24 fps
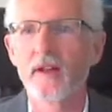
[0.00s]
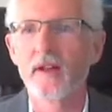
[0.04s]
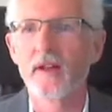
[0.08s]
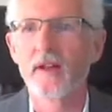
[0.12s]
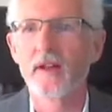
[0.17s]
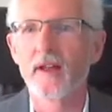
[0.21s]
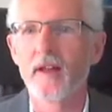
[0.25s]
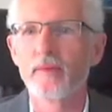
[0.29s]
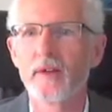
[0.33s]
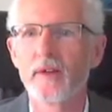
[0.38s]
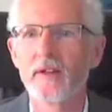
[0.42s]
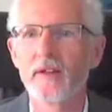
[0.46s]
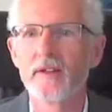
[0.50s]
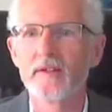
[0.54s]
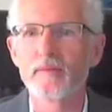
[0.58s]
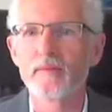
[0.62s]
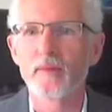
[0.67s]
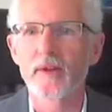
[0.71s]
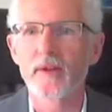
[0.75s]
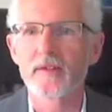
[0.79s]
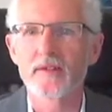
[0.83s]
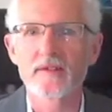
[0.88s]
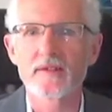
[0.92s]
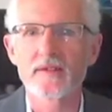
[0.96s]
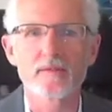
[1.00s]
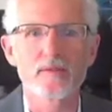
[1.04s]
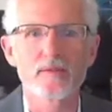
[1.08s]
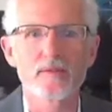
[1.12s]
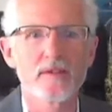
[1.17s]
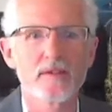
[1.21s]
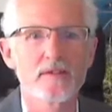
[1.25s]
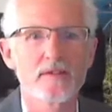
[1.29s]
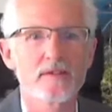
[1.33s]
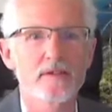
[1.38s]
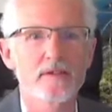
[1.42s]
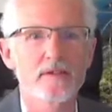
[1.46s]
And please,
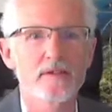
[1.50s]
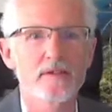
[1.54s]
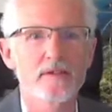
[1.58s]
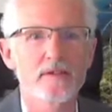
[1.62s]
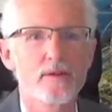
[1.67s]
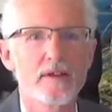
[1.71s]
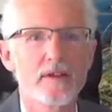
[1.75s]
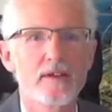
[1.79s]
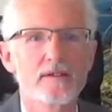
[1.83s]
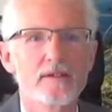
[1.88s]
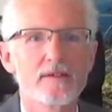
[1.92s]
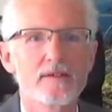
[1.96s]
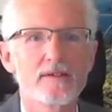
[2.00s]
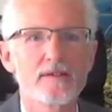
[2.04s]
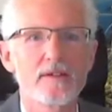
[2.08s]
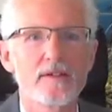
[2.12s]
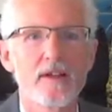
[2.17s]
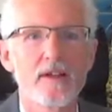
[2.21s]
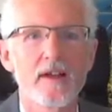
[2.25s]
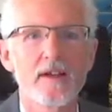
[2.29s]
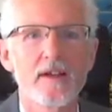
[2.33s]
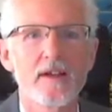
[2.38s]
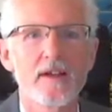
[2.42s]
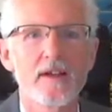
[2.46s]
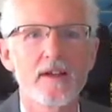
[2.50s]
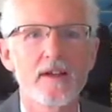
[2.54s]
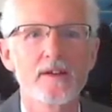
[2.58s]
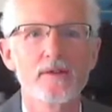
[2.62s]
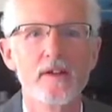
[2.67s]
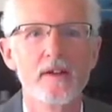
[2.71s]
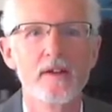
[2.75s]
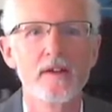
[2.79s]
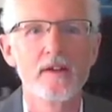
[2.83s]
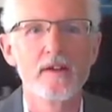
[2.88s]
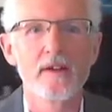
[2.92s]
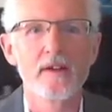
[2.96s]
participants, go again to Slido
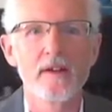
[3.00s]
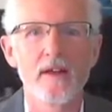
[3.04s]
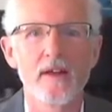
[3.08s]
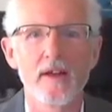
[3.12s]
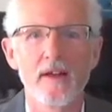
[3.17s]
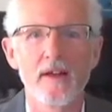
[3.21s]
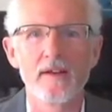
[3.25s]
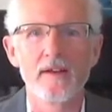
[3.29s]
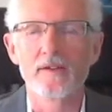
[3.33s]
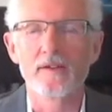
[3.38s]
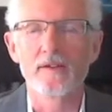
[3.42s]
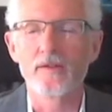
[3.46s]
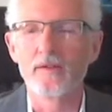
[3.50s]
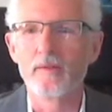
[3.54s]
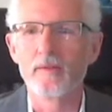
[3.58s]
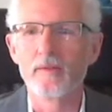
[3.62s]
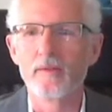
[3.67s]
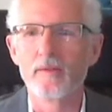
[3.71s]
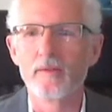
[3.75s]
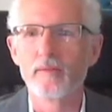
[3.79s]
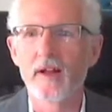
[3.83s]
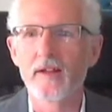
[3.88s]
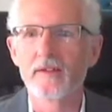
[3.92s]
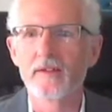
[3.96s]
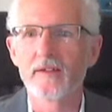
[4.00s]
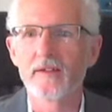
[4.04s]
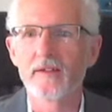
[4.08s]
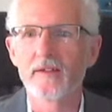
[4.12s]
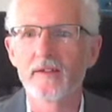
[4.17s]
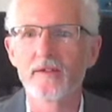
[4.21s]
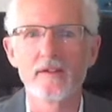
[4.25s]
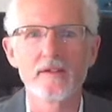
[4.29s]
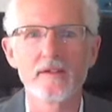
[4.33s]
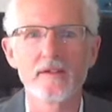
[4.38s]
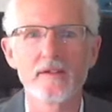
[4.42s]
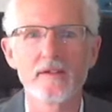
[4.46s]
and reply to
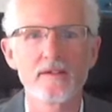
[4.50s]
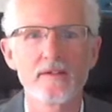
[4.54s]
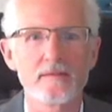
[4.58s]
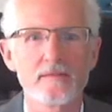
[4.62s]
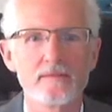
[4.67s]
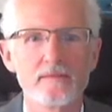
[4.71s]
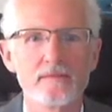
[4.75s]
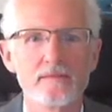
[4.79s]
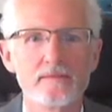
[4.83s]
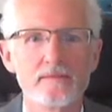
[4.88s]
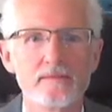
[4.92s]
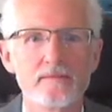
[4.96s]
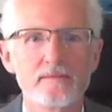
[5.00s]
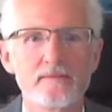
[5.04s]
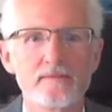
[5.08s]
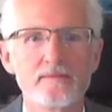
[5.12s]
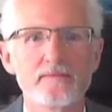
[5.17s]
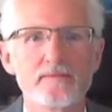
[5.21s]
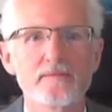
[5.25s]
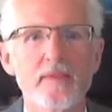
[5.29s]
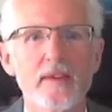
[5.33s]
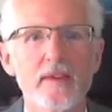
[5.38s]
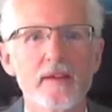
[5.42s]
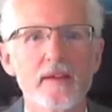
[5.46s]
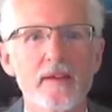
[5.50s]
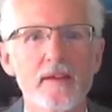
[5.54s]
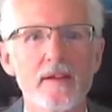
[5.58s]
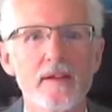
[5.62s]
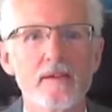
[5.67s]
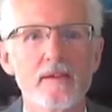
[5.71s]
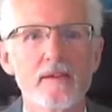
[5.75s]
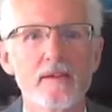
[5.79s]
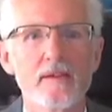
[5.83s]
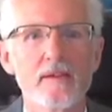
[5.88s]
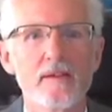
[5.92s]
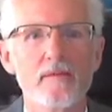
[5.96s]
this
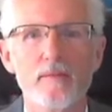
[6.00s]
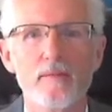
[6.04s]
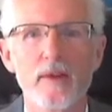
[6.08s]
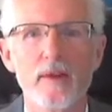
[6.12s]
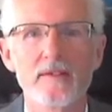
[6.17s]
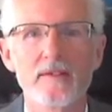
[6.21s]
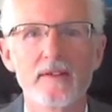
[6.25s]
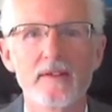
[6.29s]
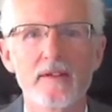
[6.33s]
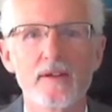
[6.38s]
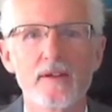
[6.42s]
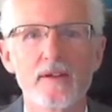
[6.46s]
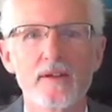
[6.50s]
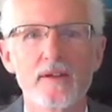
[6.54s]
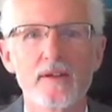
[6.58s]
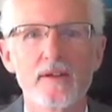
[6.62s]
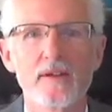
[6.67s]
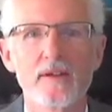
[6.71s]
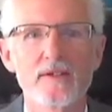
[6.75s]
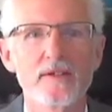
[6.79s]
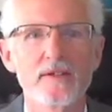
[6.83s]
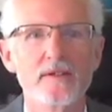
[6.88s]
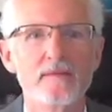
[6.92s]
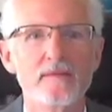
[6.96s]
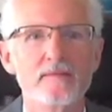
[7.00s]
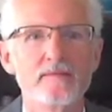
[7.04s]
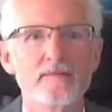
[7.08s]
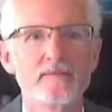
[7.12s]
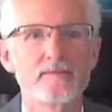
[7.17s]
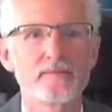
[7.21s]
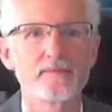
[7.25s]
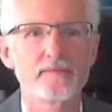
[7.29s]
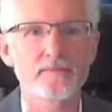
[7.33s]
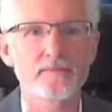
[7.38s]
very basic question.